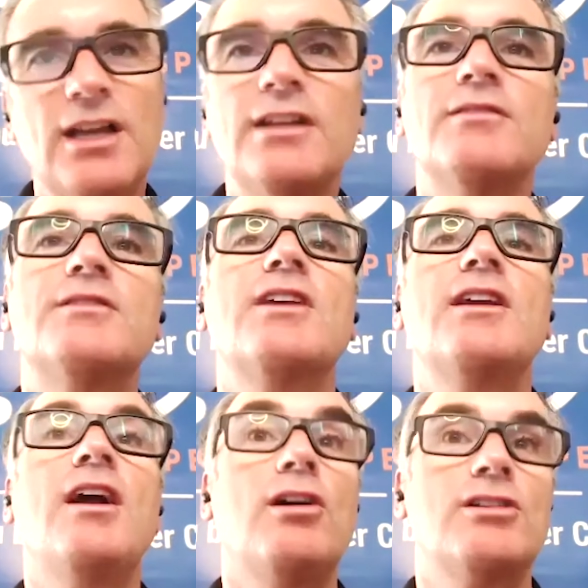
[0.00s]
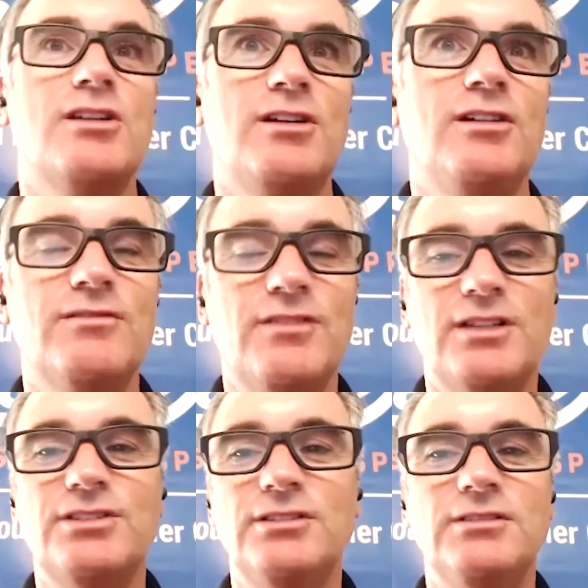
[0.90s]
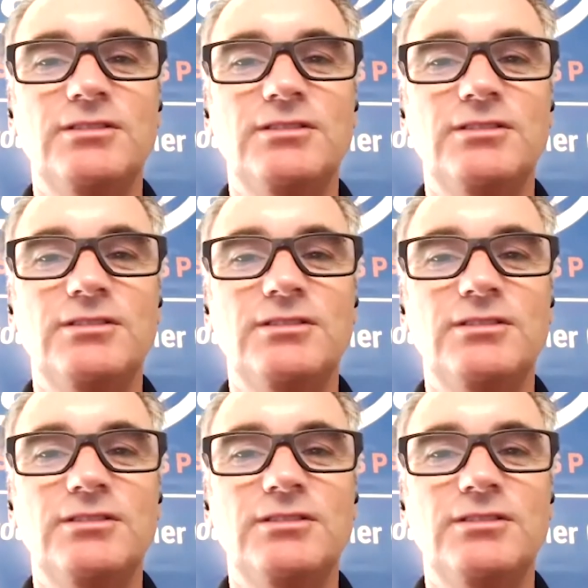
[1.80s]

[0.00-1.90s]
and say heart to heart fashion.